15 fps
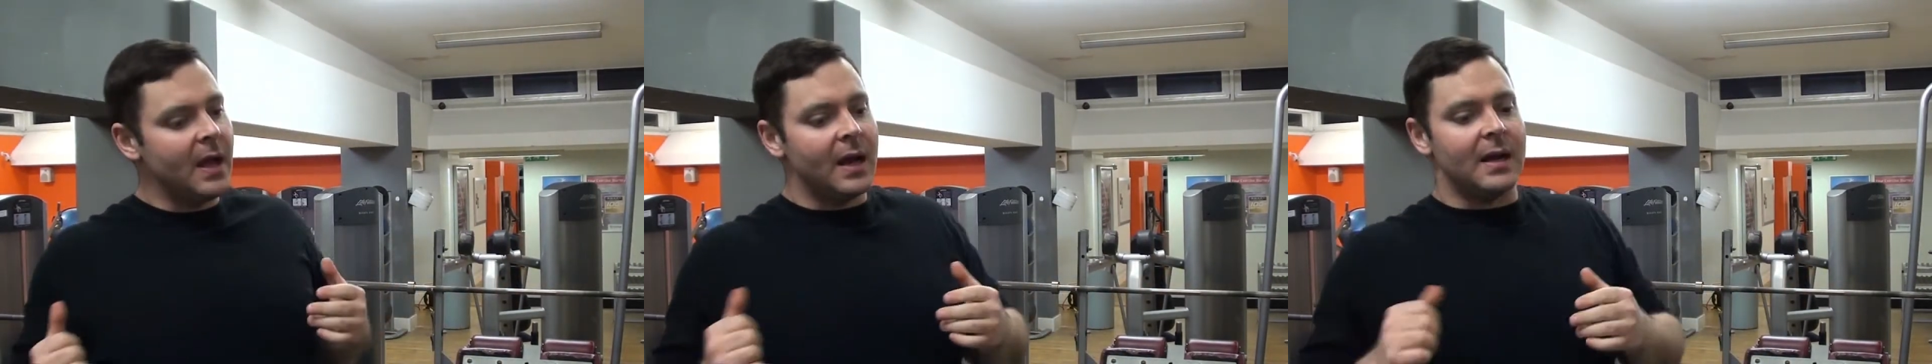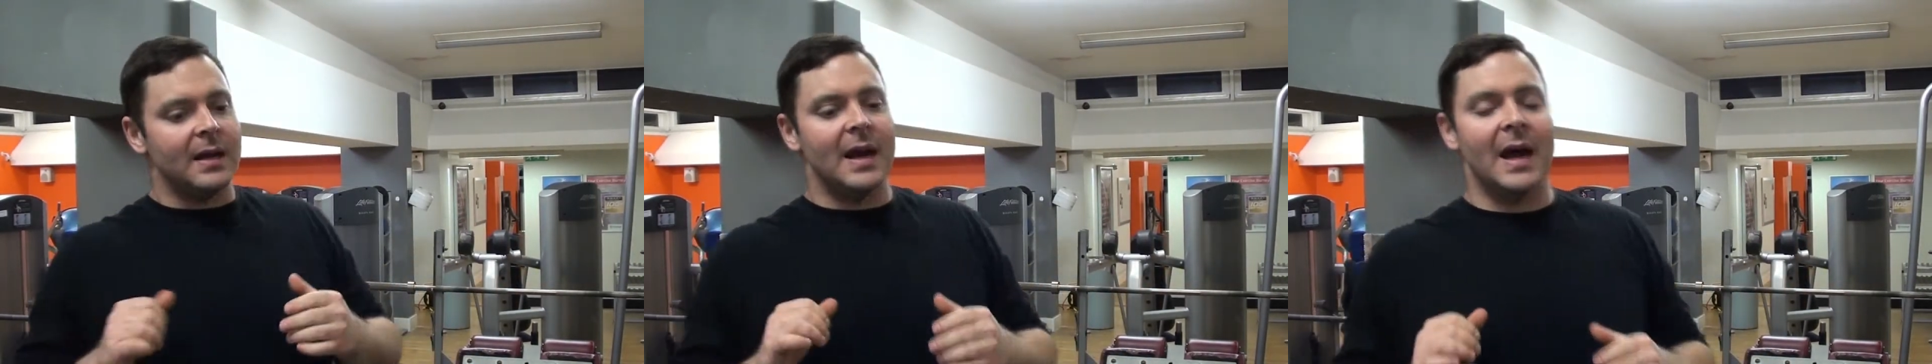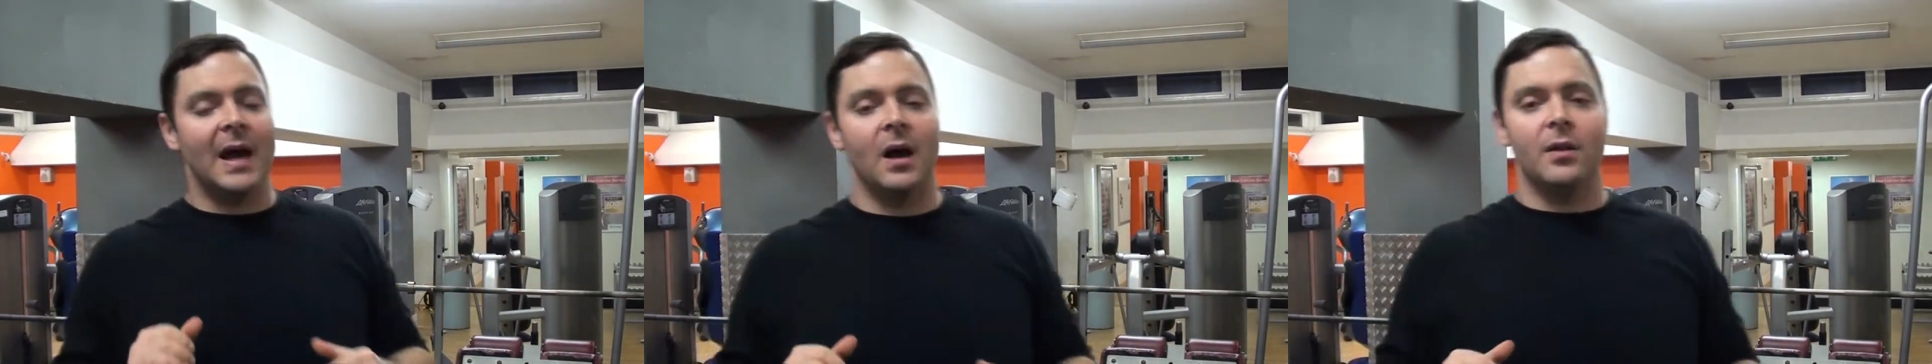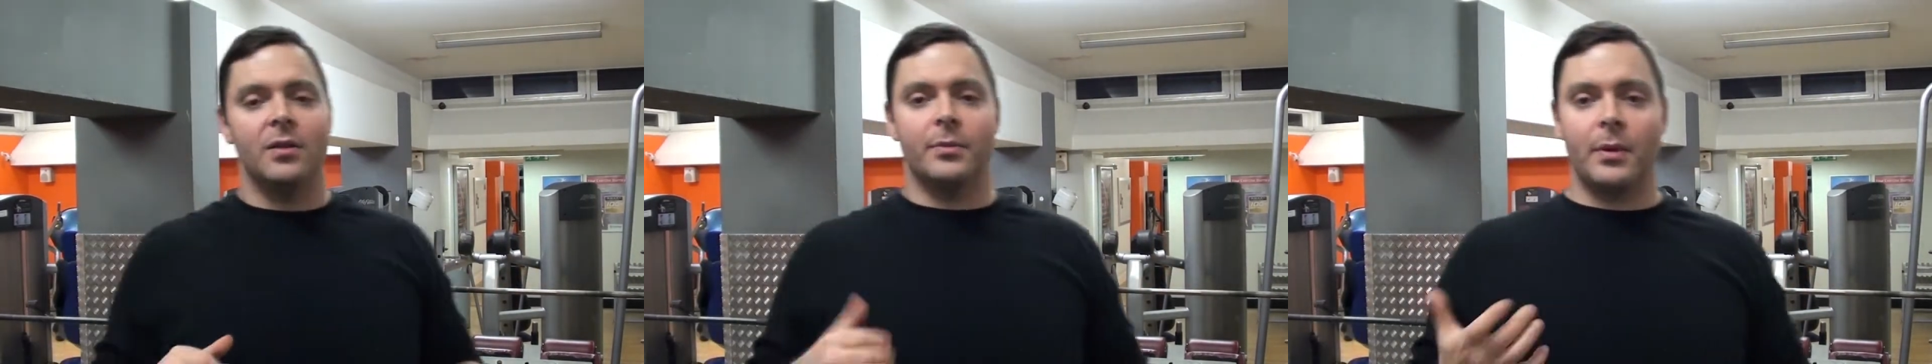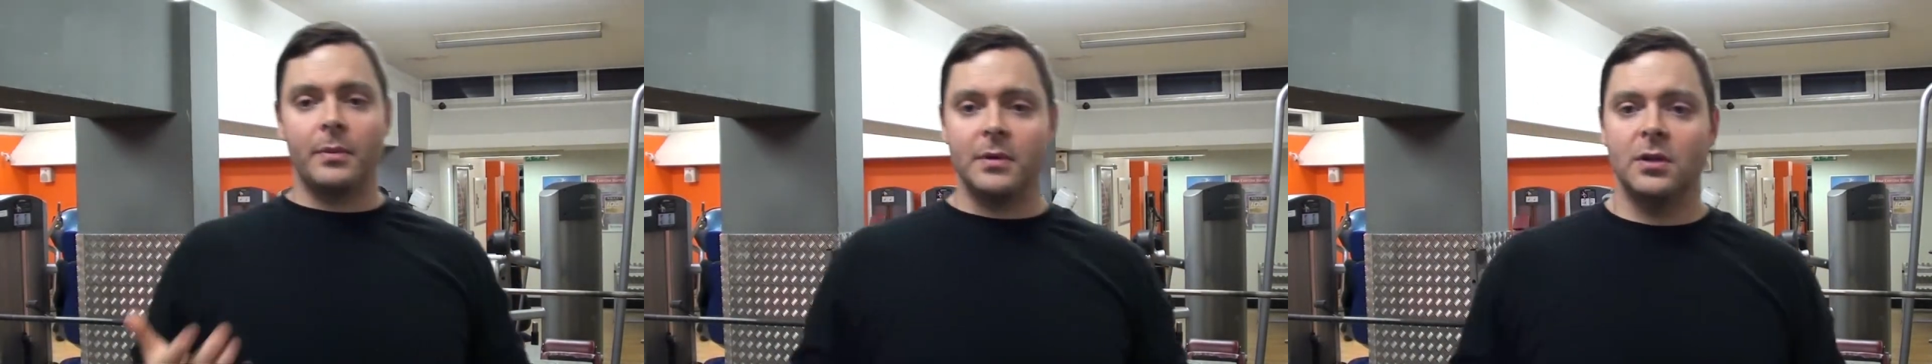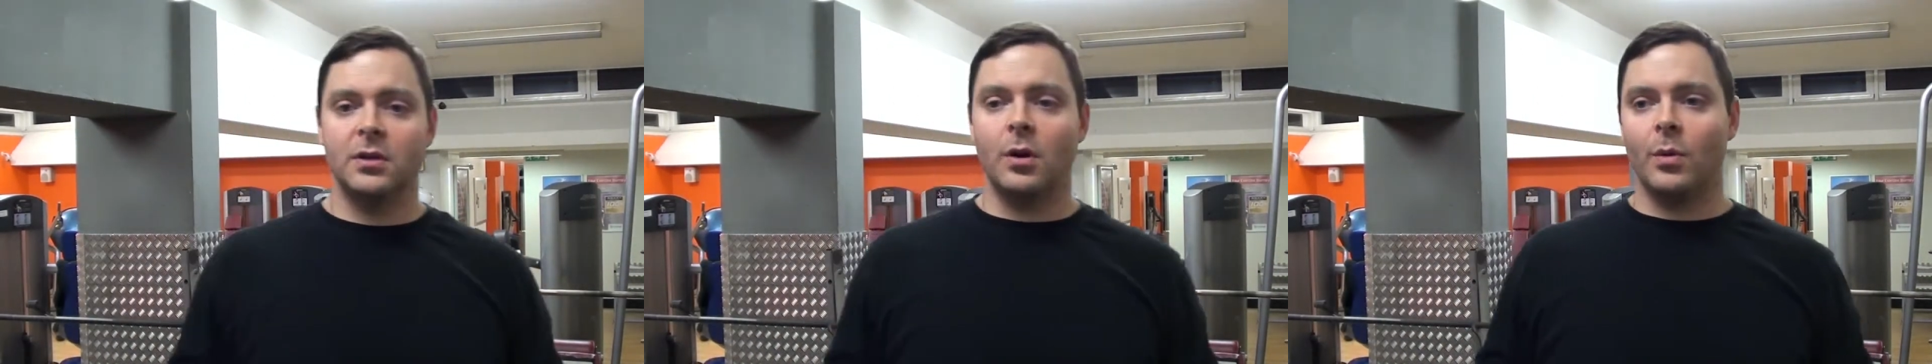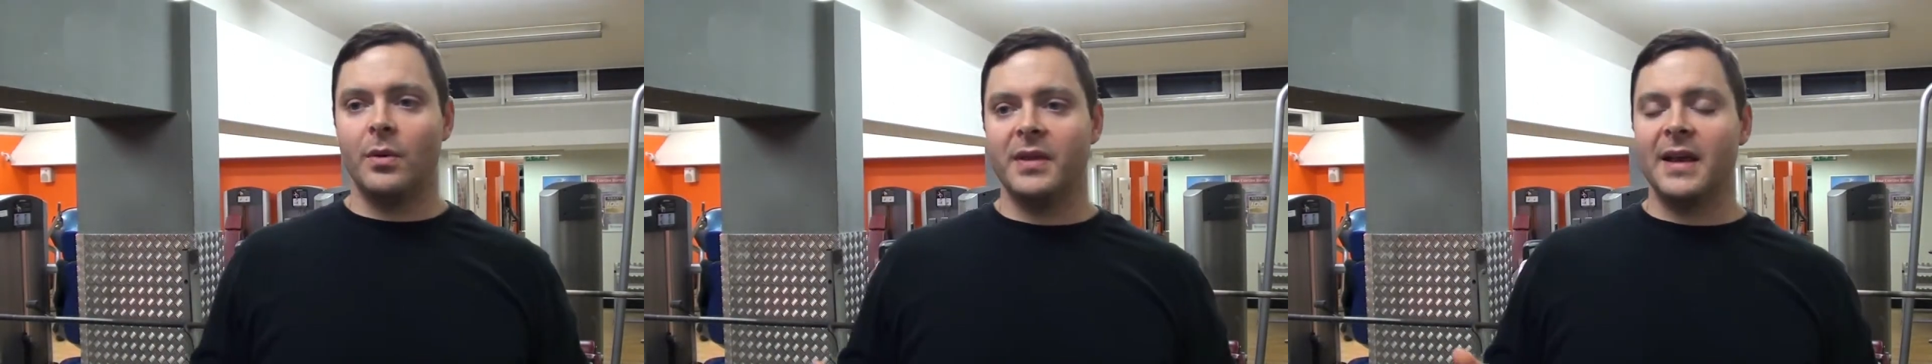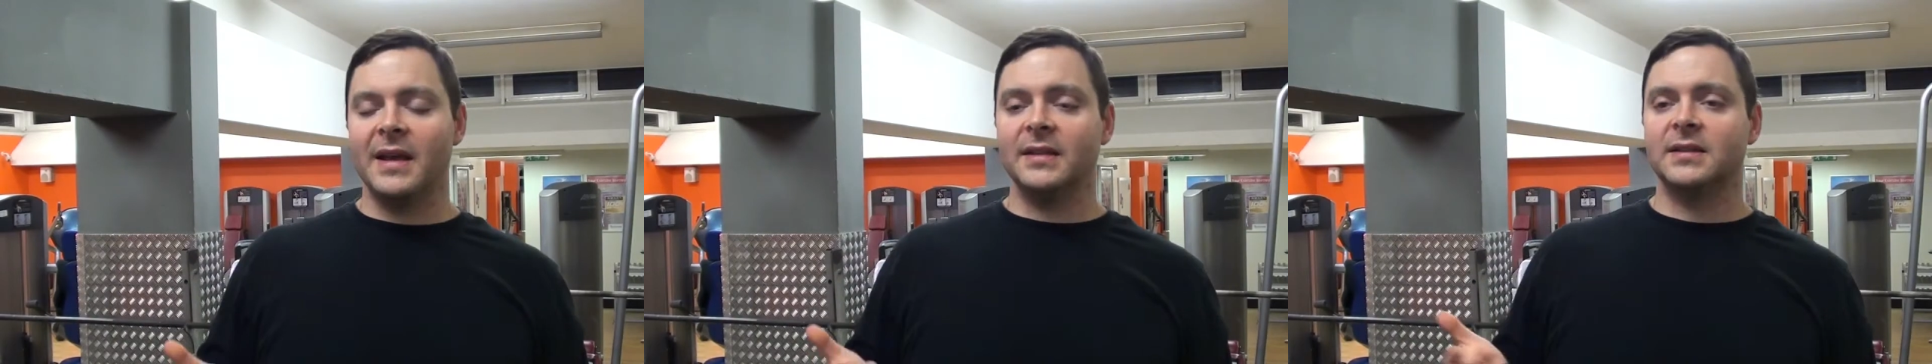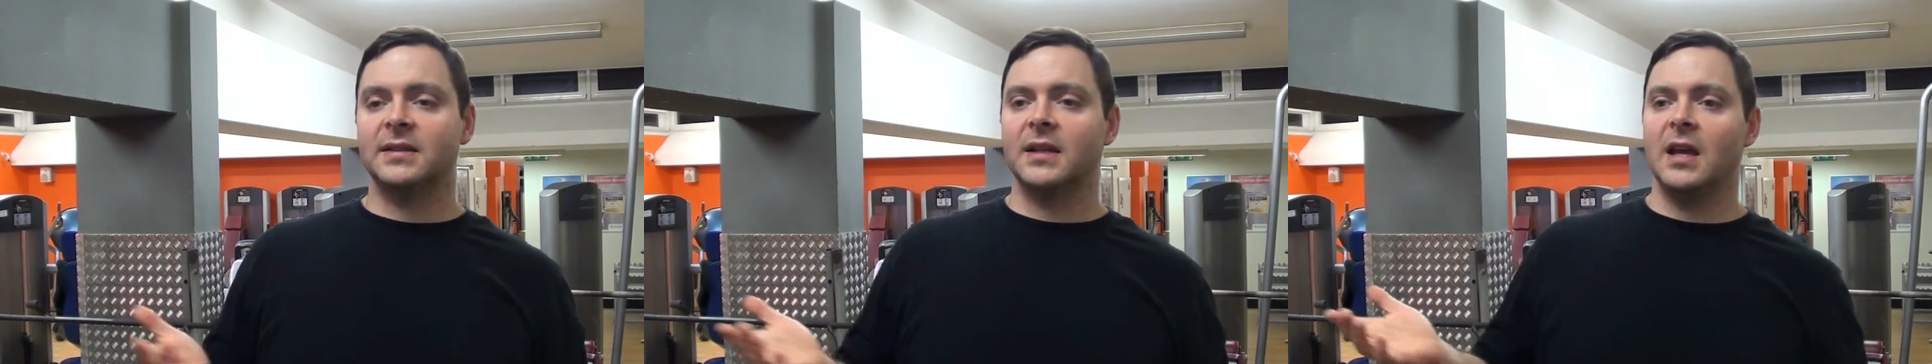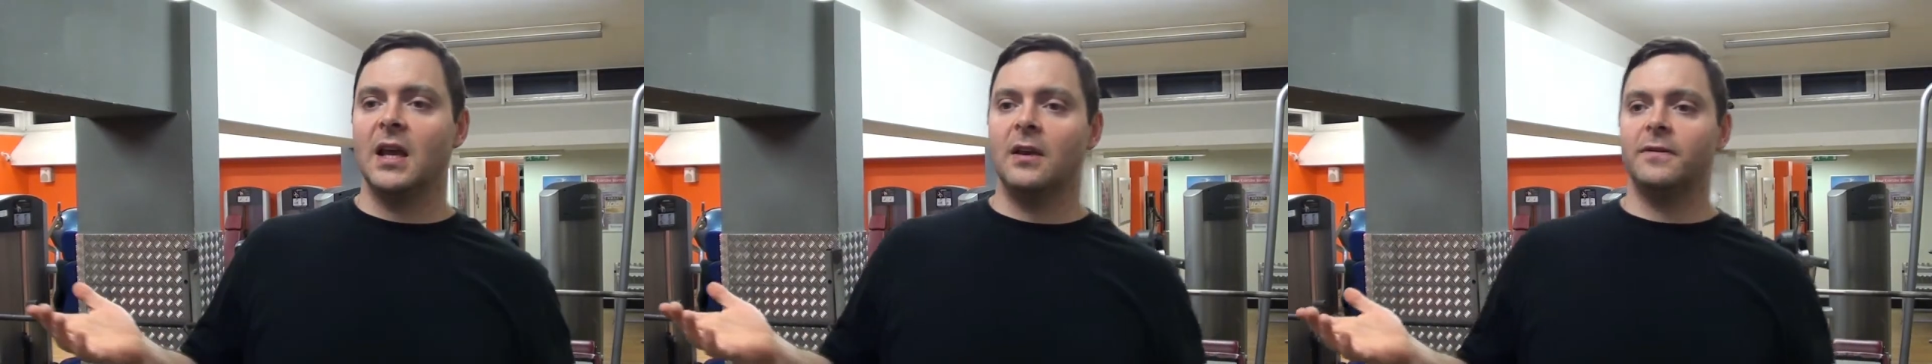Now, the problem you've got with this,